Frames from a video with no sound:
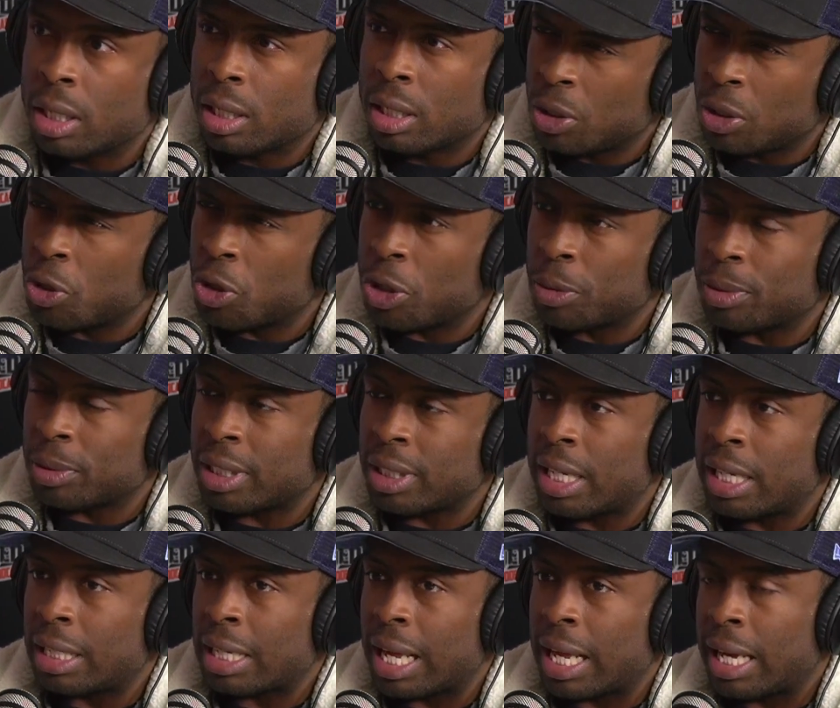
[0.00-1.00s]
You know what I'm
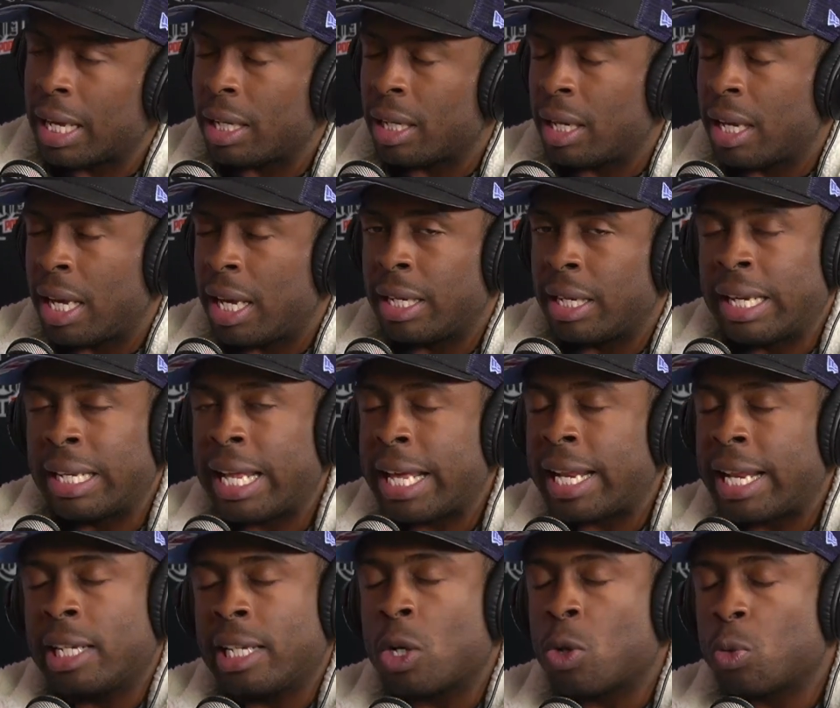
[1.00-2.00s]
saying? Like, and that
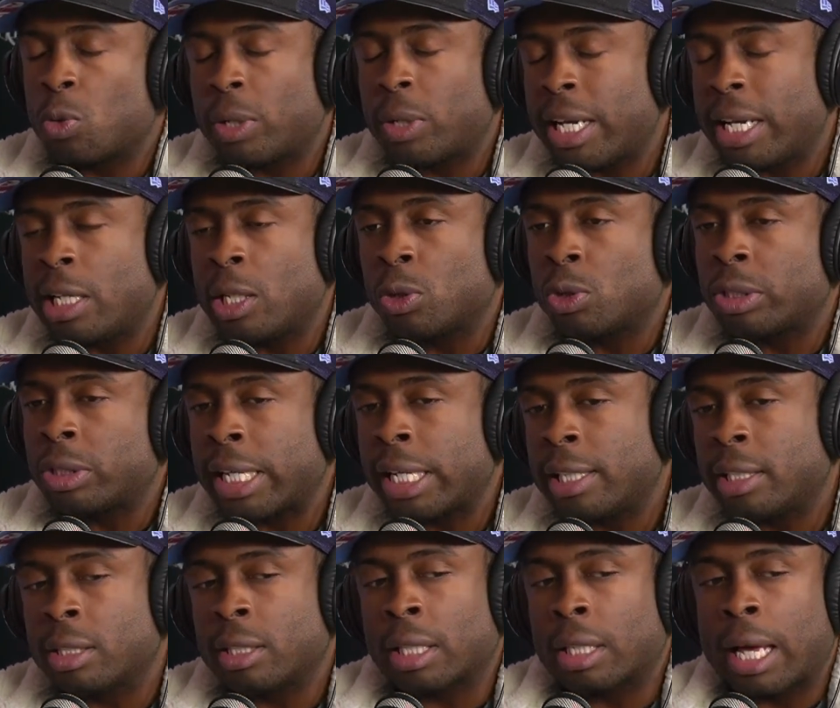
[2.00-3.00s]
ain't no
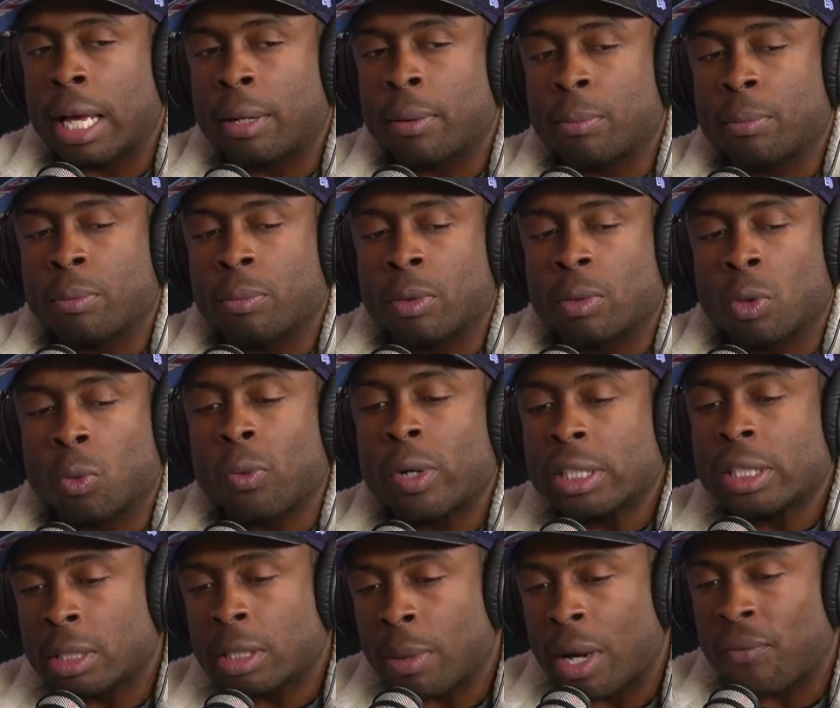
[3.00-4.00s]
shade to like the
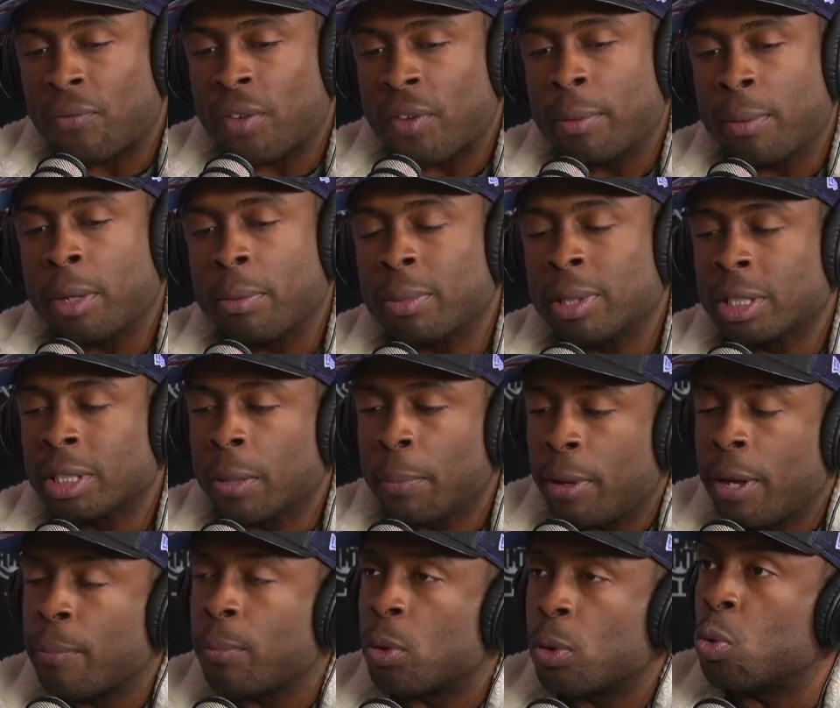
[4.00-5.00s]
rest of my family, but the
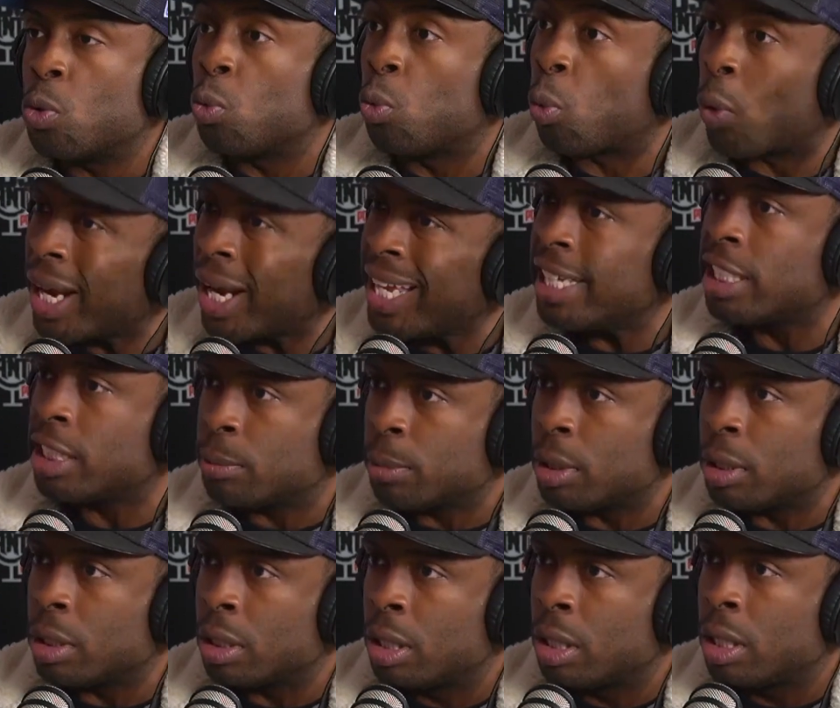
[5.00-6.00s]
people who raised
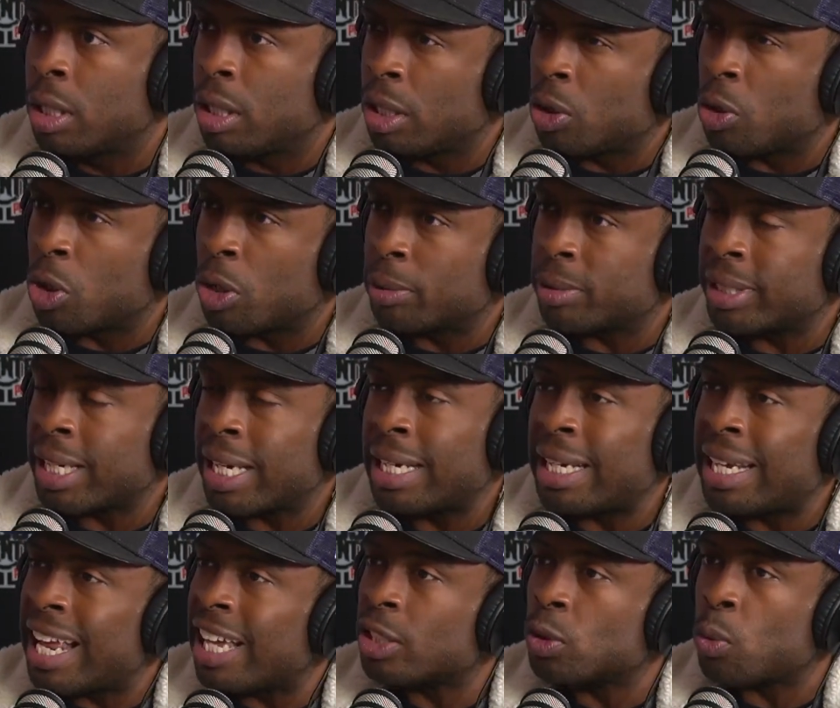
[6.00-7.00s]
me, you know what I'm saying?
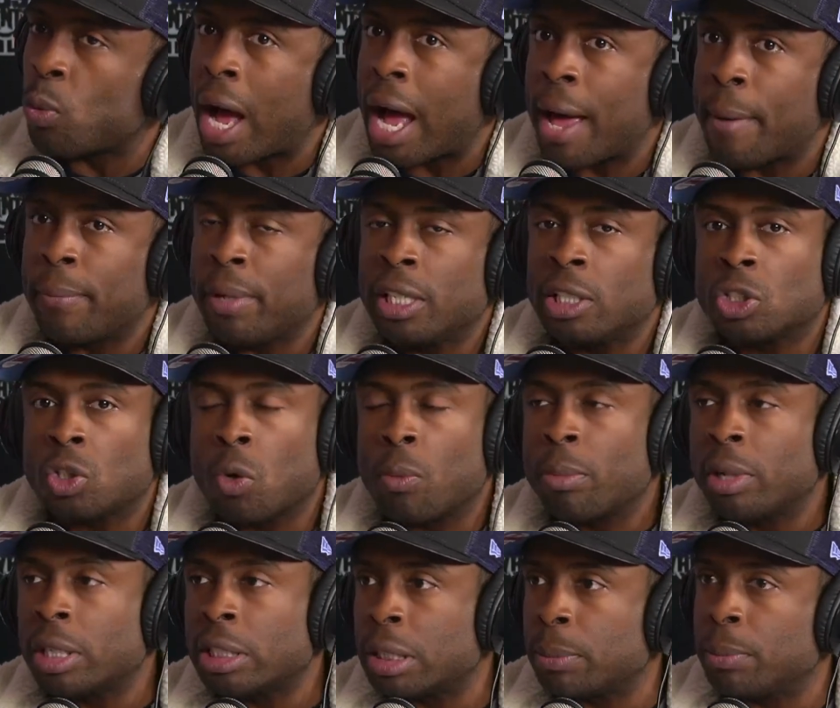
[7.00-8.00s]
And that's why it means so
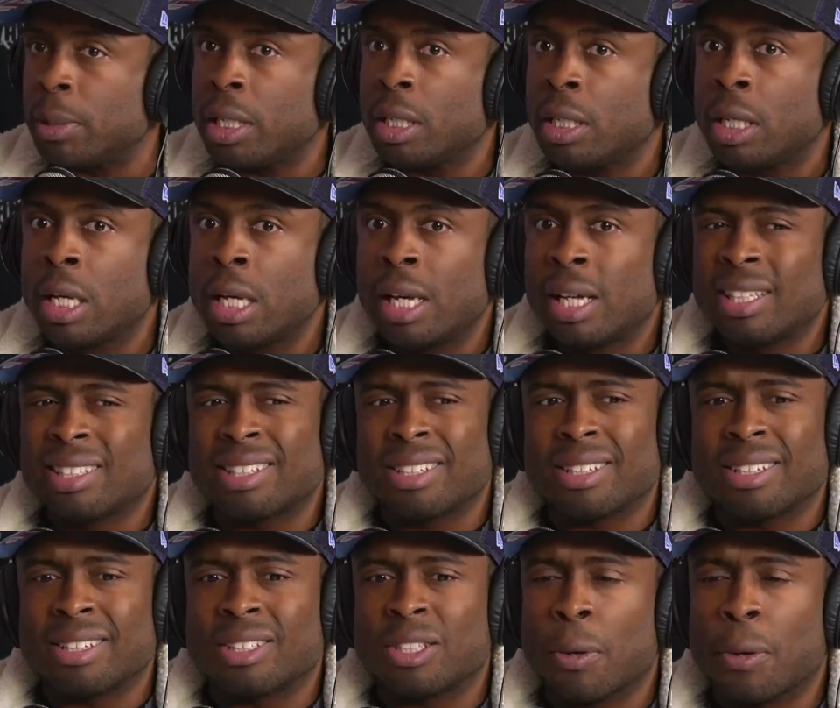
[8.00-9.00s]
much to me
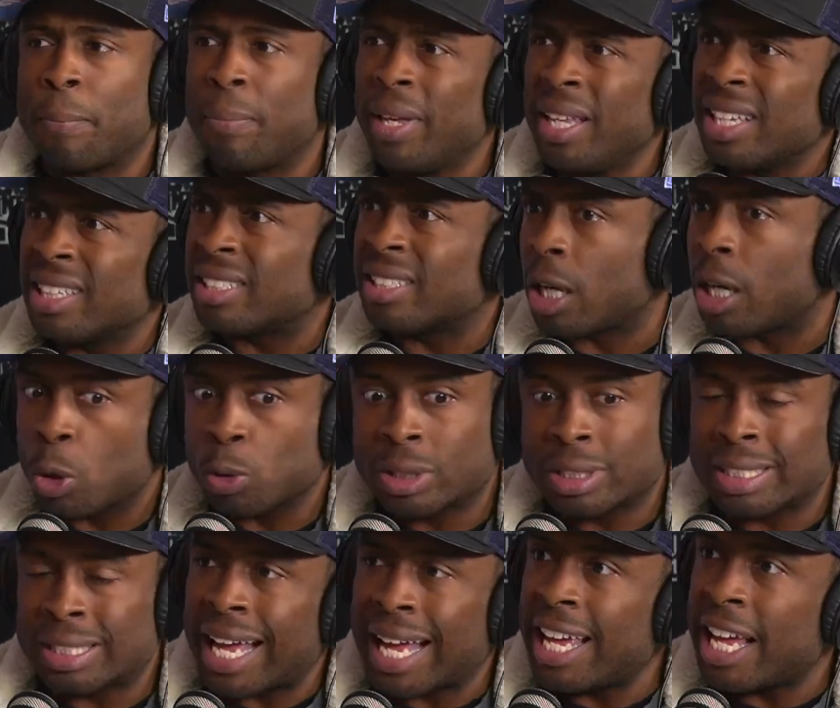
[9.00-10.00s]
to be as close
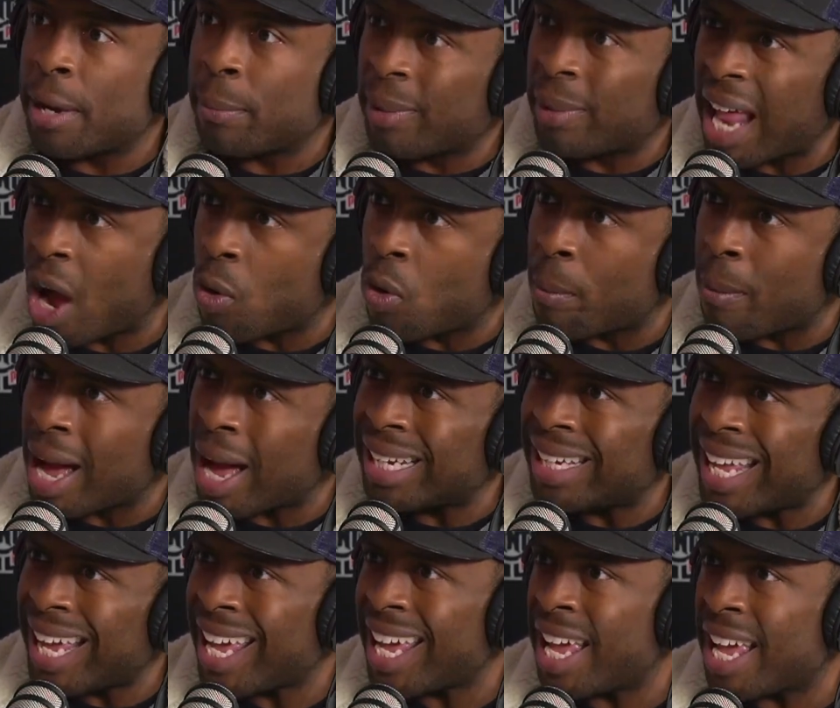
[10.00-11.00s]
as I am now with my
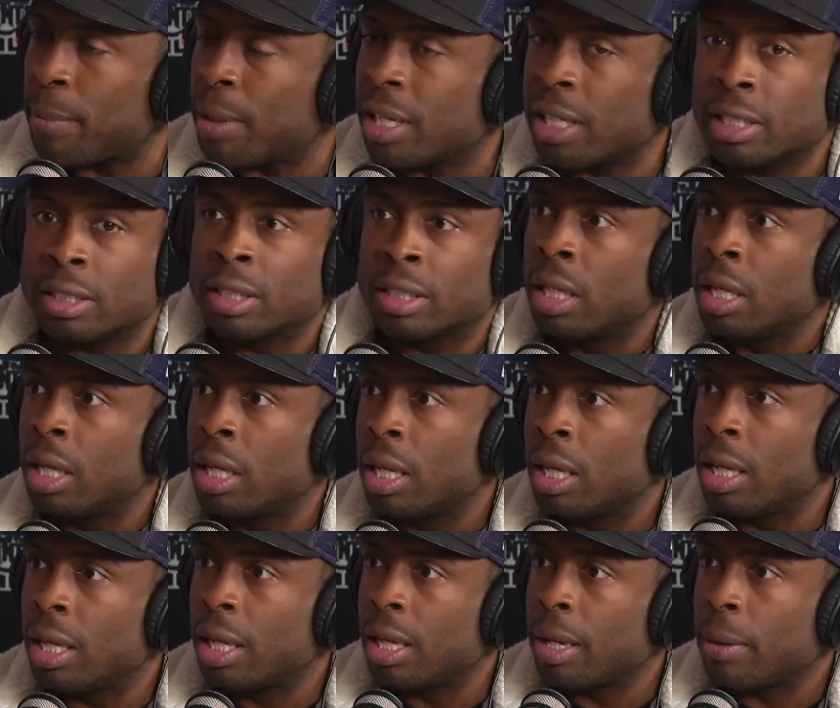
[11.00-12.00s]
dad, because
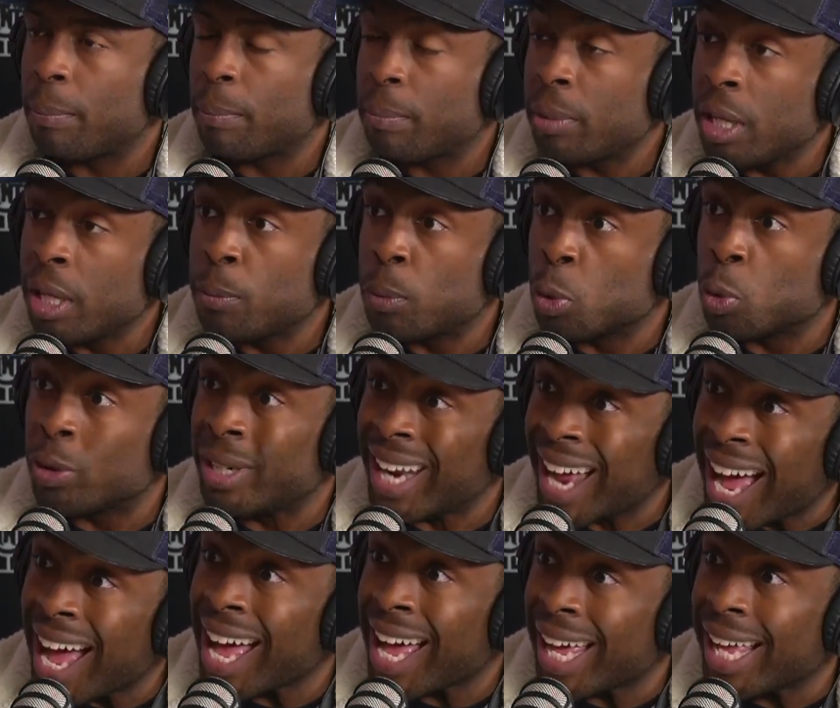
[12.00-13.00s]
people
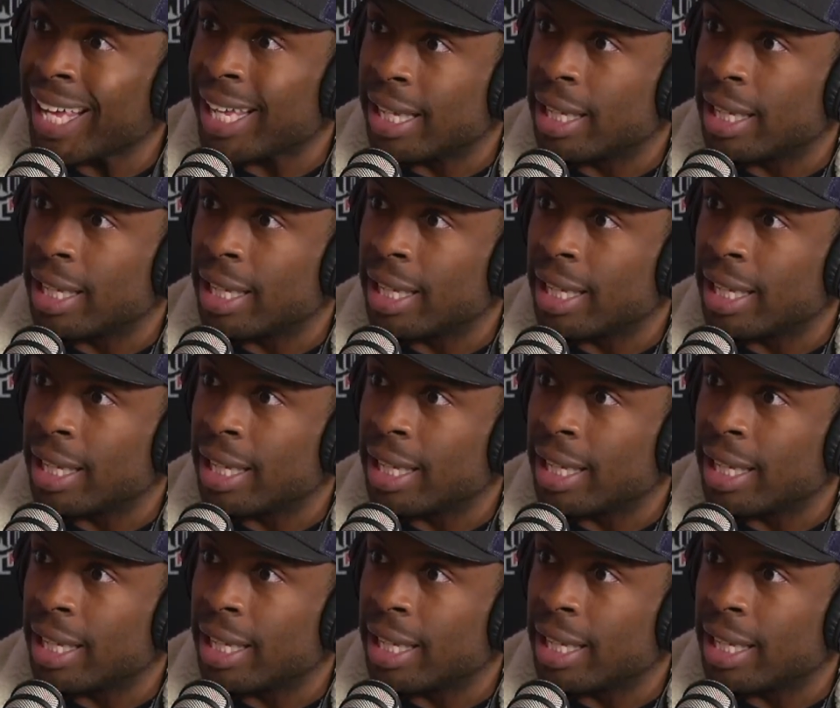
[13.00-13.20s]
die.